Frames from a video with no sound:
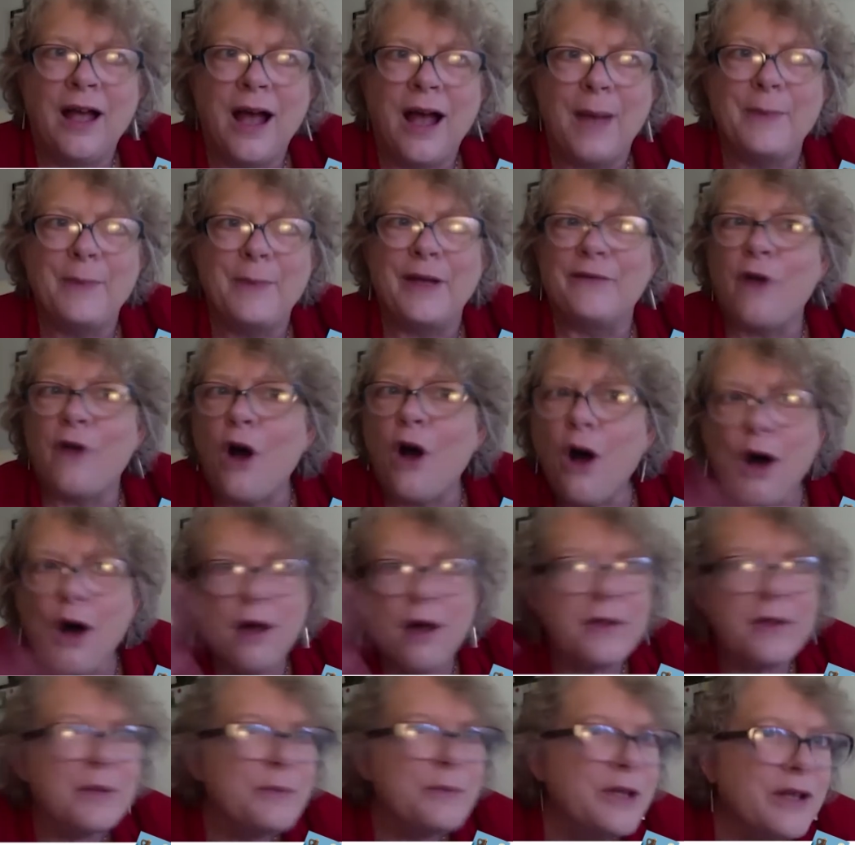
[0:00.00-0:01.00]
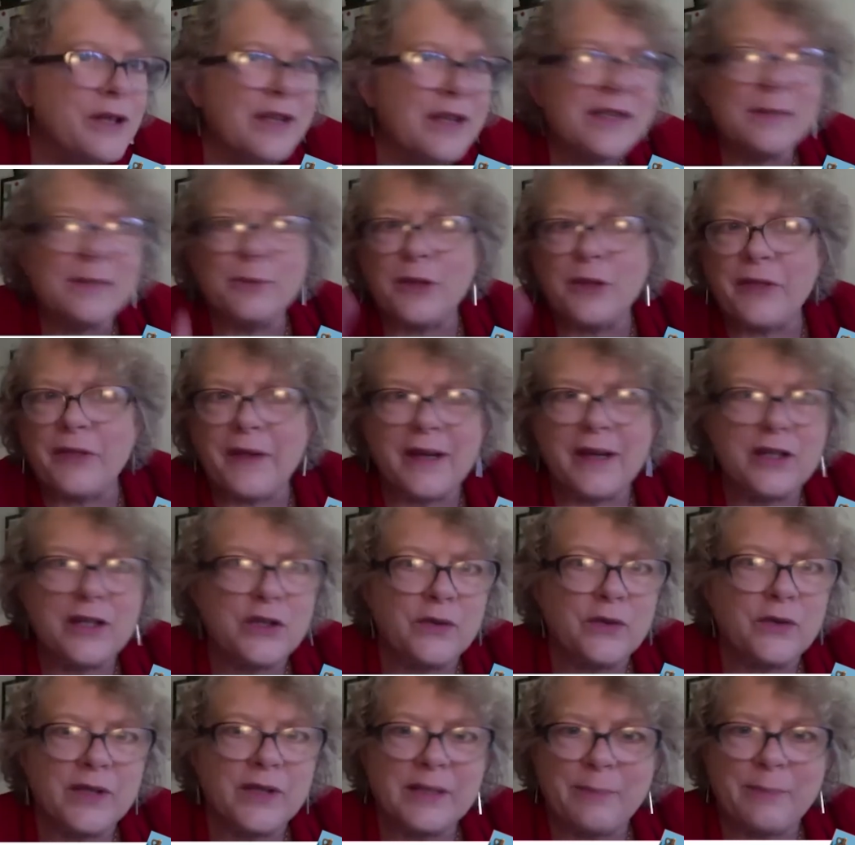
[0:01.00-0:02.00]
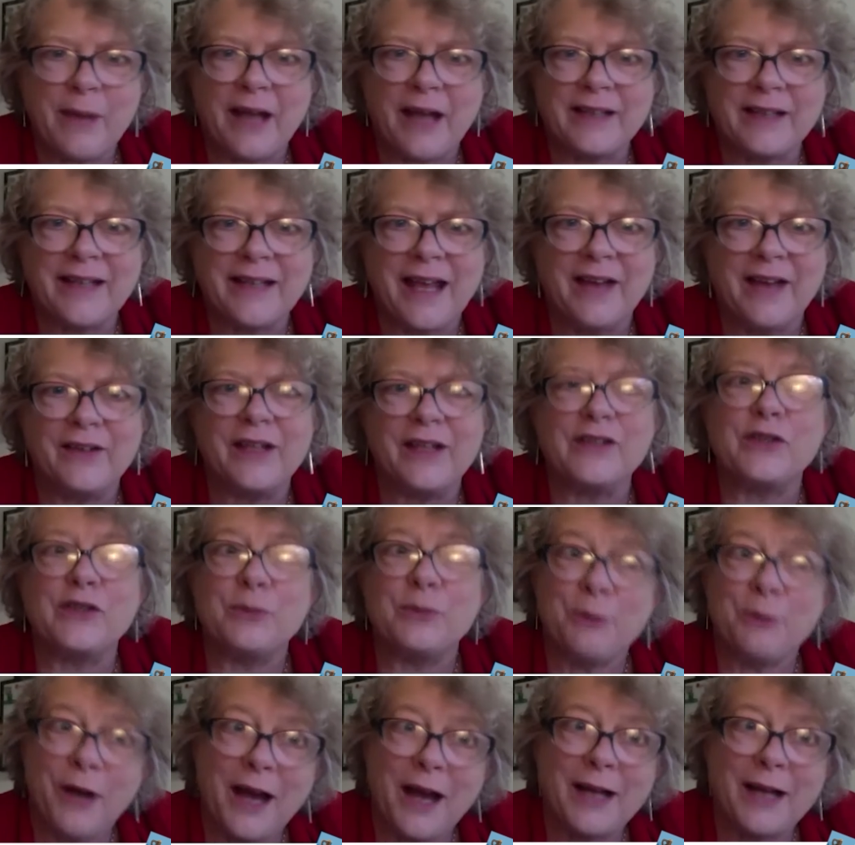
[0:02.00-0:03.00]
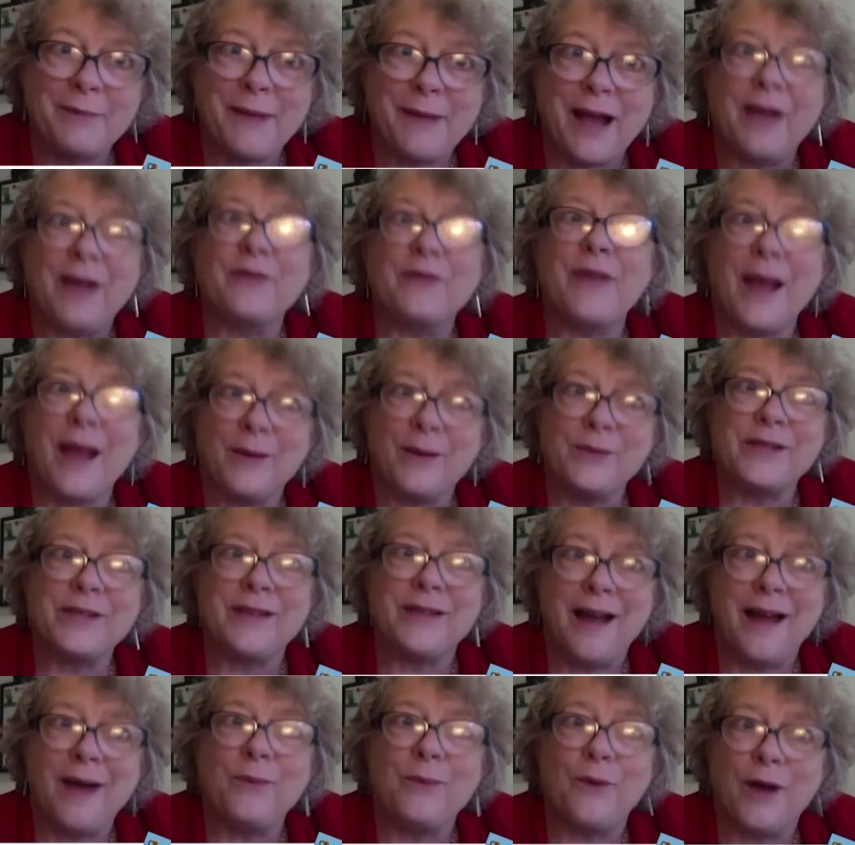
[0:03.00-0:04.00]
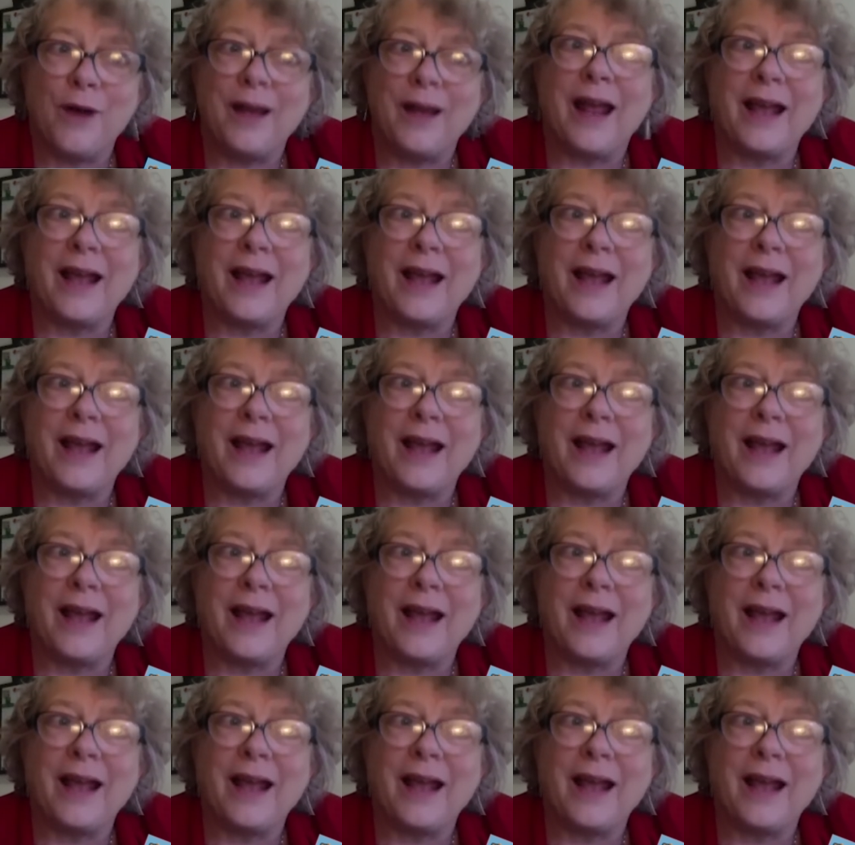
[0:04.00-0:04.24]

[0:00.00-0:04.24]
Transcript: I mean, of all the municipal things you expect counties to brag about, that was not one I